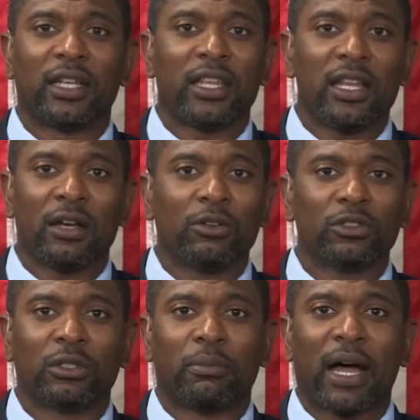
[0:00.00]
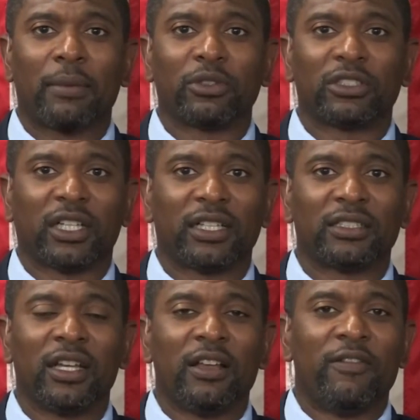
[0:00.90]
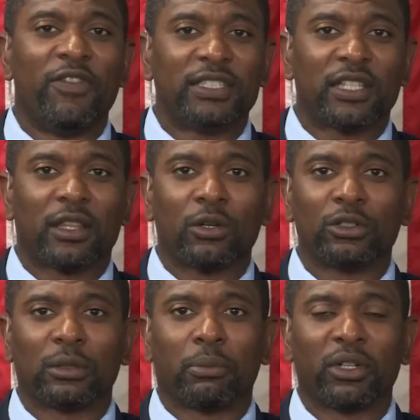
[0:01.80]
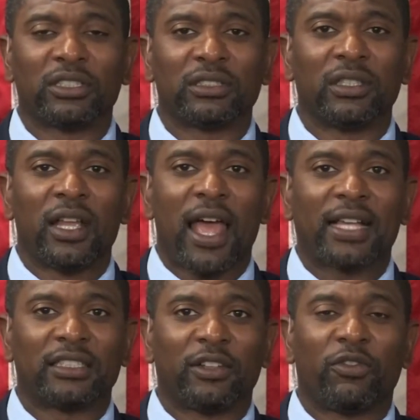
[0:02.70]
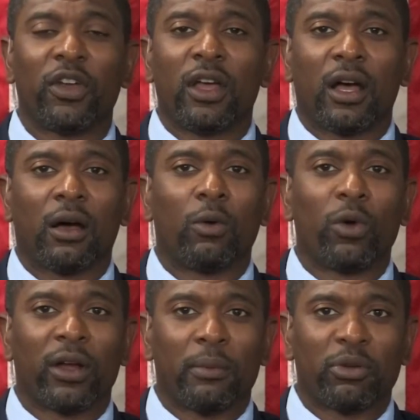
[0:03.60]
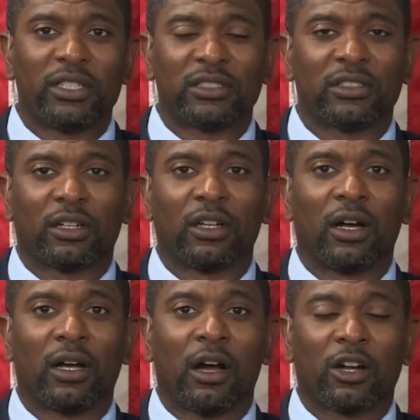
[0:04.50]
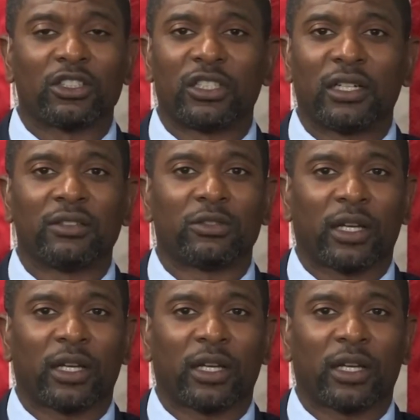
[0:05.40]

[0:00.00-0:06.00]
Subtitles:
And he knows the Bible says, visit those in prison as if we're in prisons ourselves,